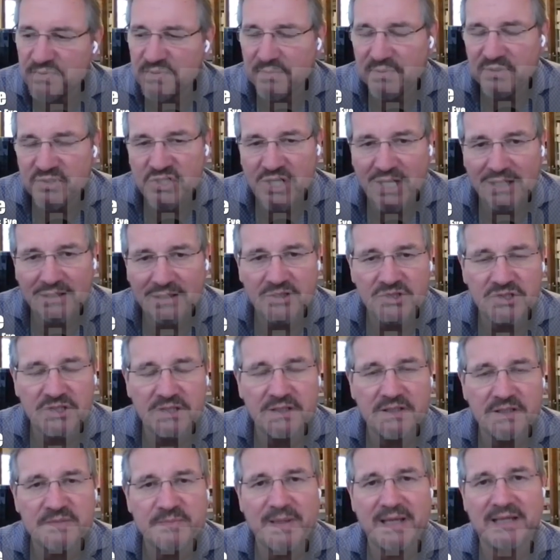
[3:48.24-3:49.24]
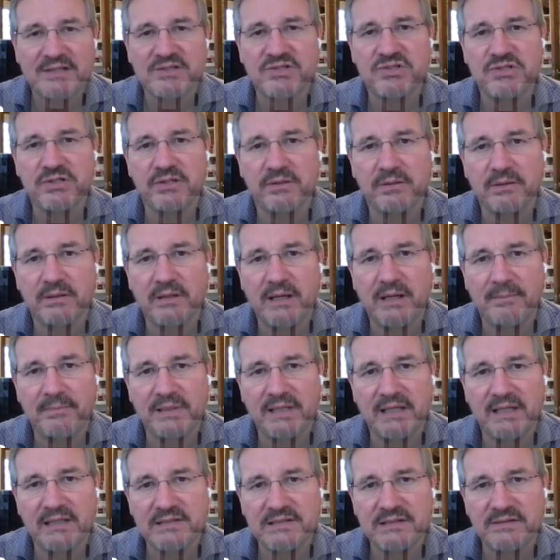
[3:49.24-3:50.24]
have been challenging this past year uh,
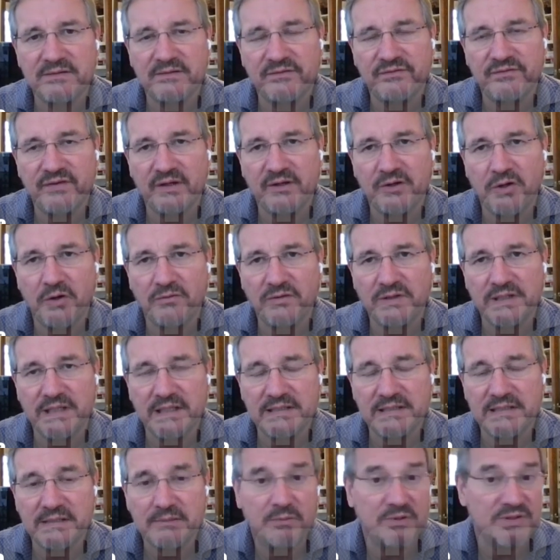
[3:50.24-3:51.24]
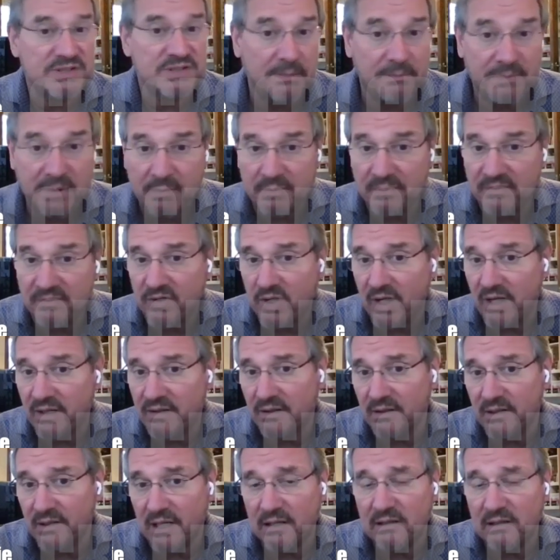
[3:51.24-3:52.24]
because of uh, covid-19 where some people have gotten
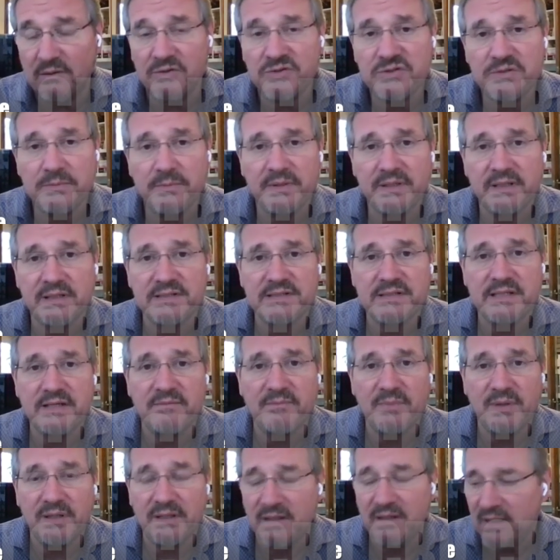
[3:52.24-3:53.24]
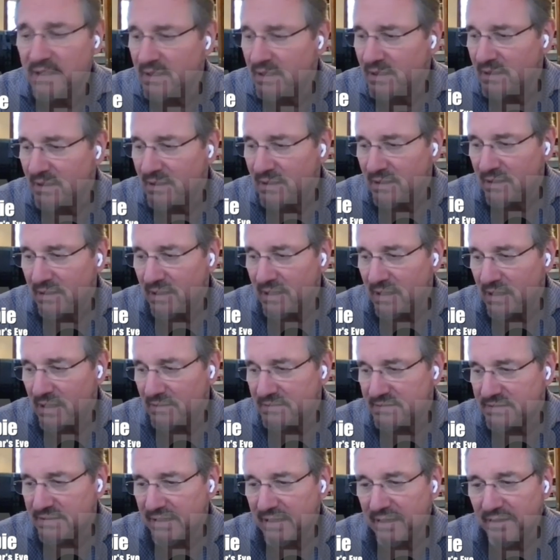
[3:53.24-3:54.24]
a lot closer because they've been uh,
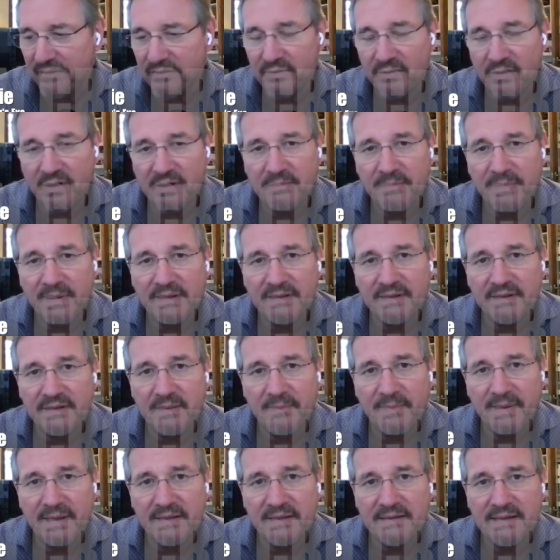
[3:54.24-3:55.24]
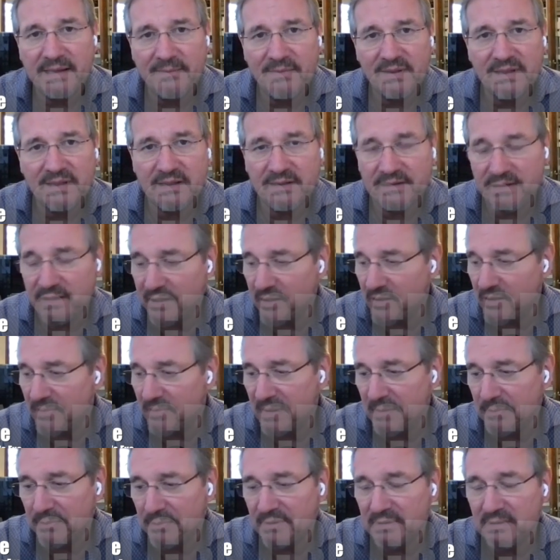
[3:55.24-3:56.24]
together on a, in a pandemic and then other
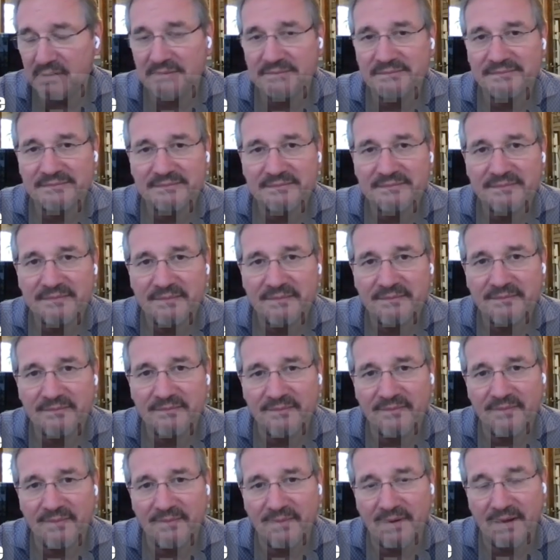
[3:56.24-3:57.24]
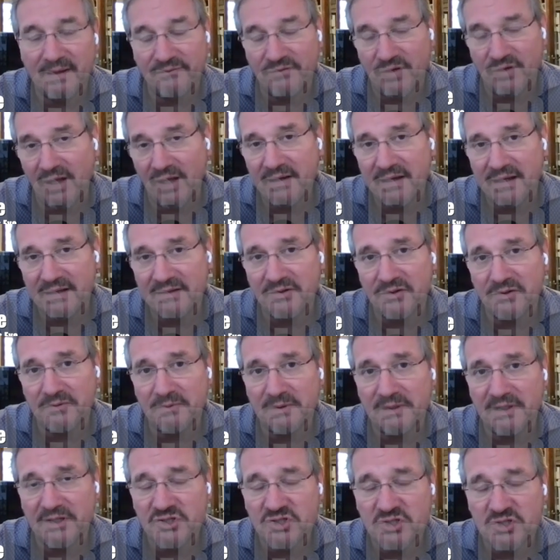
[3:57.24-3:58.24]
people have not had good
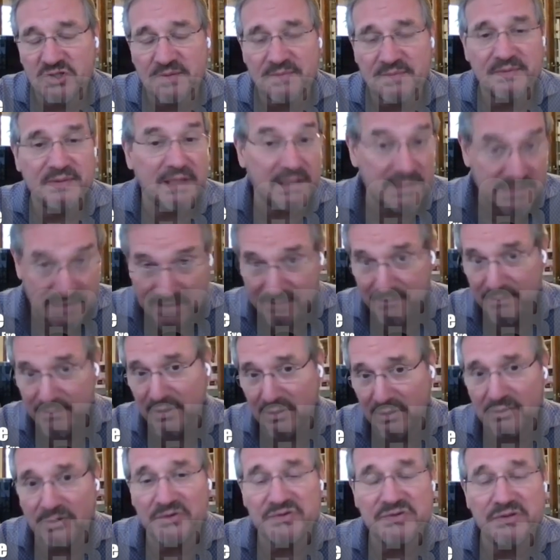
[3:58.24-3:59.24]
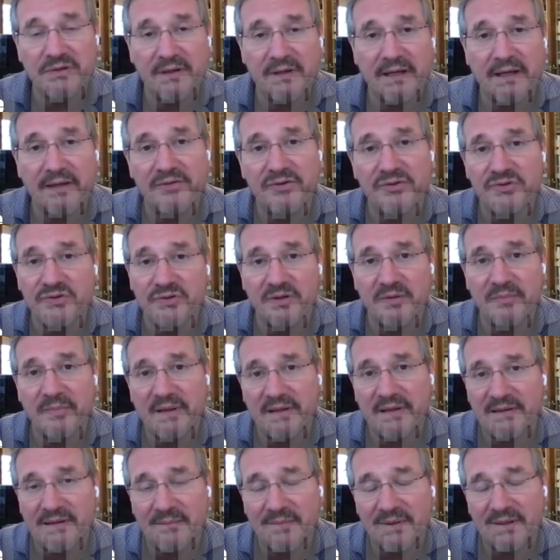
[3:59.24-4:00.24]
relationships because they've been closer together during a
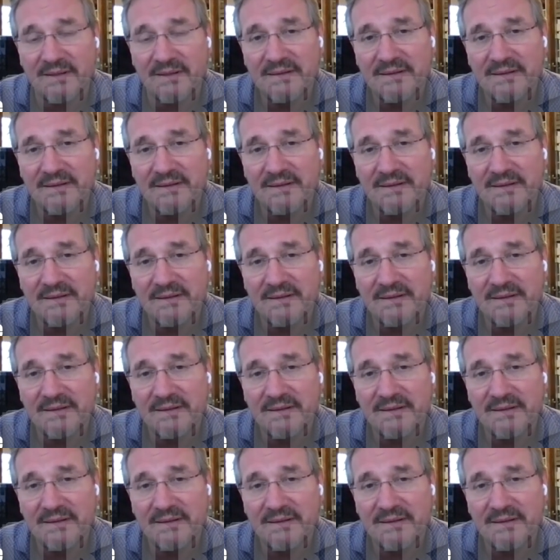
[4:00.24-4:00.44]
pandemic